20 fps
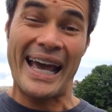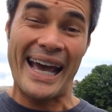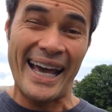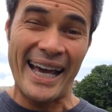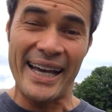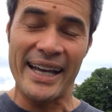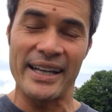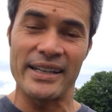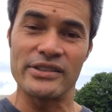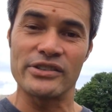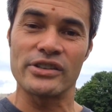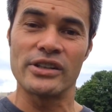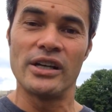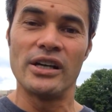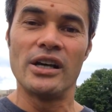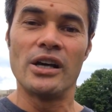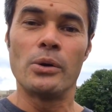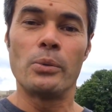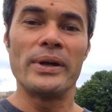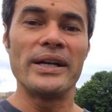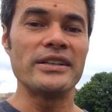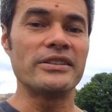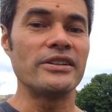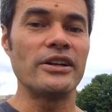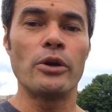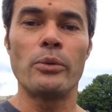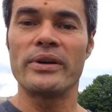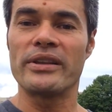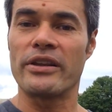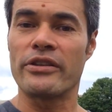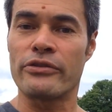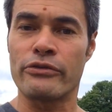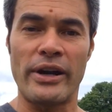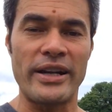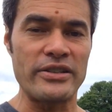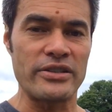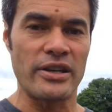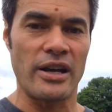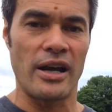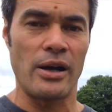and we need to know where the
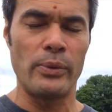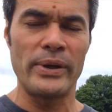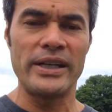threats are.